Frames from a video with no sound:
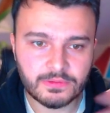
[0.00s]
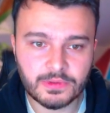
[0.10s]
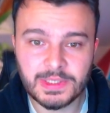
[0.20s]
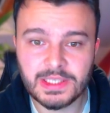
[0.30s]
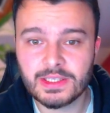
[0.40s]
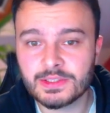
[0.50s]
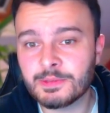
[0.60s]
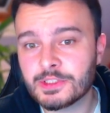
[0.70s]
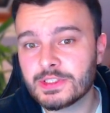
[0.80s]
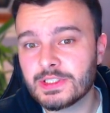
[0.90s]
for me, as
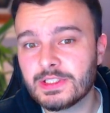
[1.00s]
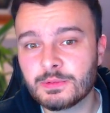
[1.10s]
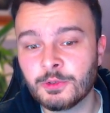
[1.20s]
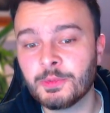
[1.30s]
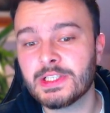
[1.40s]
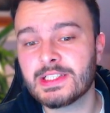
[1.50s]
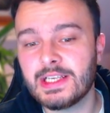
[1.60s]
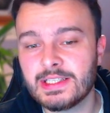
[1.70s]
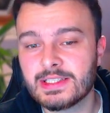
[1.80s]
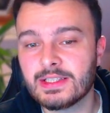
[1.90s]
much of a disappointment as it
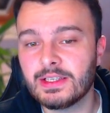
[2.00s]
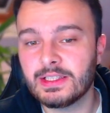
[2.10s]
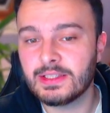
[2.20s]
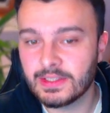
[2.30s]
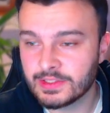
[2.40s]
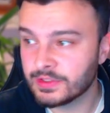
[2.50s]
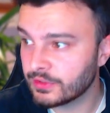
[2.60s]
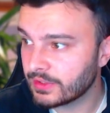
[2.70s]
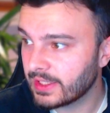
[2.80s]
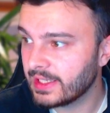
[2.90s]
is that it doesn't
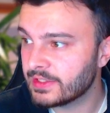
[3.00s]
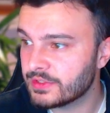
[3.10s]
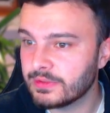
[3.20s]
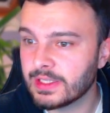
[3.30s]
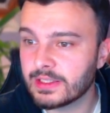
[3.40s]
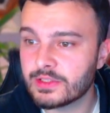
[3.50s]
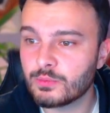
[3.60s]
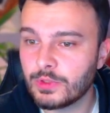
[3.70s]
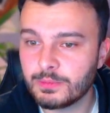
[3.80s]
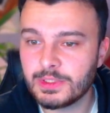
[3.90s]
look like Enzo Fernandez
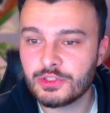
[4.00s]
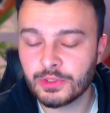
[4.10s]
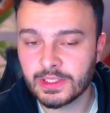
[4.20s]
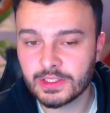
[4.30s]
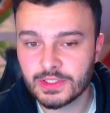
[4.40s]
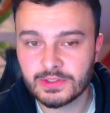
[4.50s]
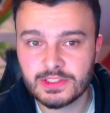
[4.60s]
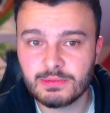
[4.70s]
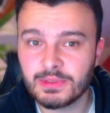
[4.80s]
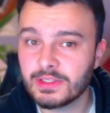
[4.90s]
will be joining
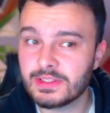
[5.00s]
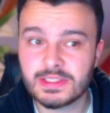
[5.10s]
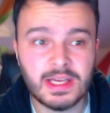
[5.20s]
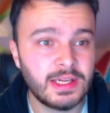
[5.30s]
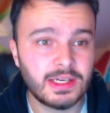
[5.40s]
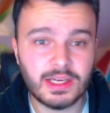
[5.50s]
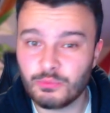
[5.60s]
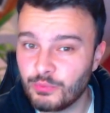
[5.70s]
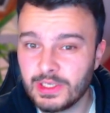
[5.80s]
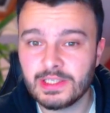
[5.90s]
Chelsea because I
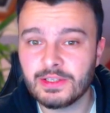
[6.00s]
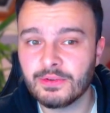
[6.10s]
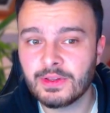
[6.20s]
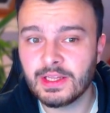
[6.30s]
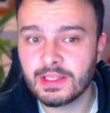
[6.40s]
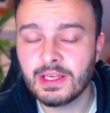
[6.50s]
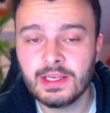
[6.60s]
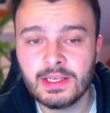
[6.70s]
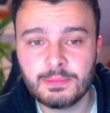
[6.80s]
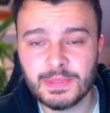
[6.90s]
really don't think
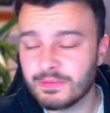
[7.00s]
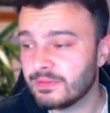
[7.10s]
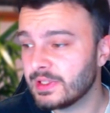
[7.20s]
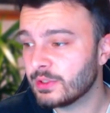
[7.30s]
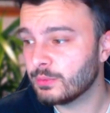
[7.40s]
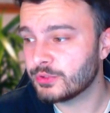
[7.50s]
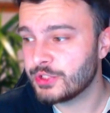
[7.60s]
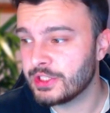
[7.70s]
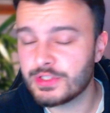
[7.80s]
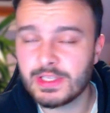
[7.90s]
Benfica will
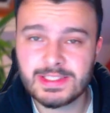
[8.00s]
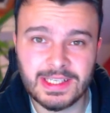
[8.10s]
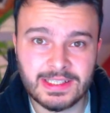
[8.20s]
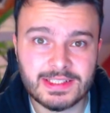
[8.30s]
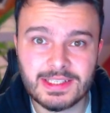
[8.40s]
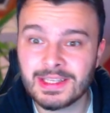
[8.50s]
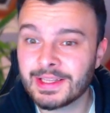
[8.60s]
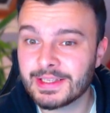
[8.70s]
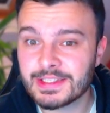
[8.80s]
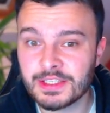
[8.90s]
change their stance. I
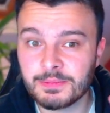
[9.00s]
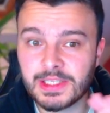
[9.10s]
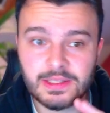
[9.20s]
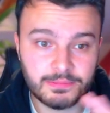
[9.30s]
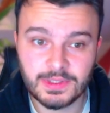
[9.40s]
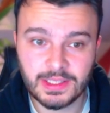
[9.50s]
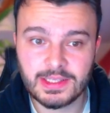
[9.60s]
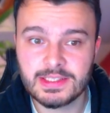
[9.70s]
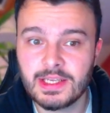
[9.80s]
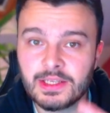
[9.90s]
think it's going to be, like
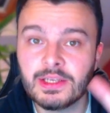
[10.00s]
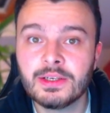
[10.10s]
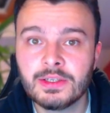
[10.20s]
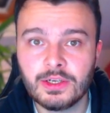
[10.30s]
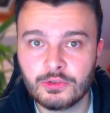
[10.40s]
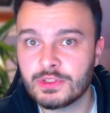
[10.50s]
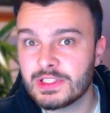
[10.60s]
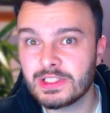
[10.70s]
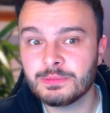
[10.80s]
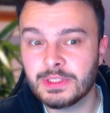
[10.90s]
they say,
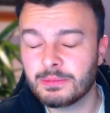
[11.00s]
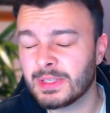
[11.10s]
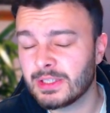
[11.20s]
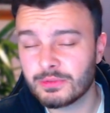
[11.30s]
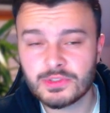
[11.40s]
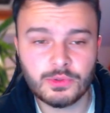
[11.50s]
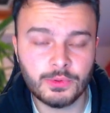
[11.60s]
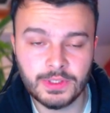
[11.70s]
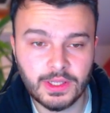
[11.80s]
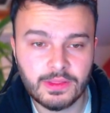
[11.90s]
106 million pounds
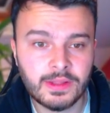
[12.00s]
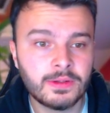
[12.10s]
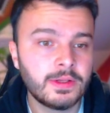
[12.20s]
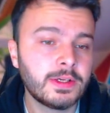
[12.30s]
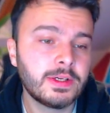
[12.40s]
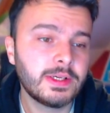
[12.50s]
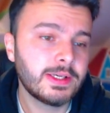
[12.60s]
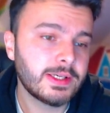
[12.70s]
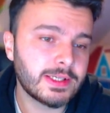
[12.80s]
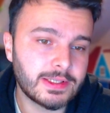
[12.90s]
or nothing.
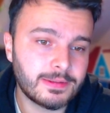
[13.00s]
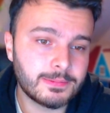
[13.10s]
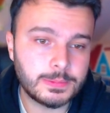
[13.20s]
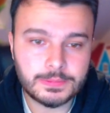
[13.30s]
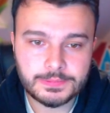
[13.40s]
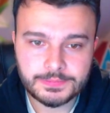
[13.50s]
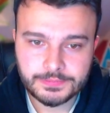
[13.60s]
Um,